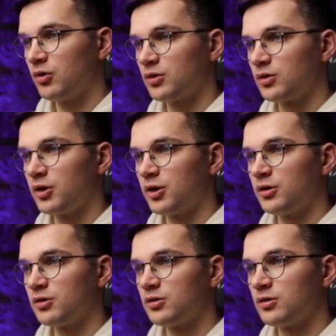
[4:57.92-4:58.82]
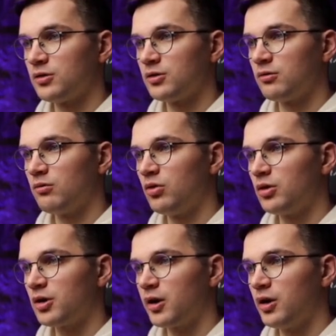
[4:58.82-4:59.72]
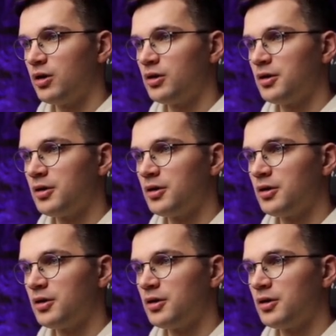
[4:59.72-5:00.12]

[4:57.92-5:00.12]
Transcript: can create storyboard here